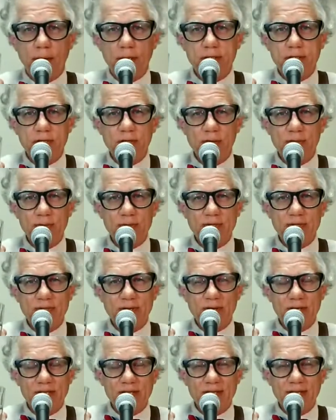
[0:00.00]
children's
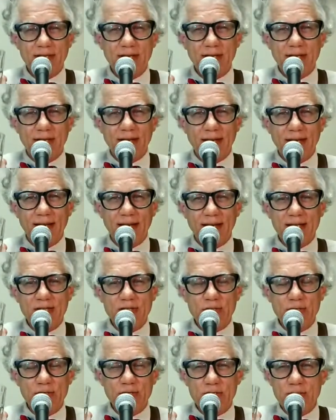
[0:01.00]
songs. Let's
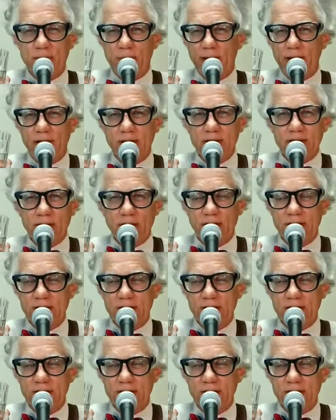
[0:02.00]
do the spider song,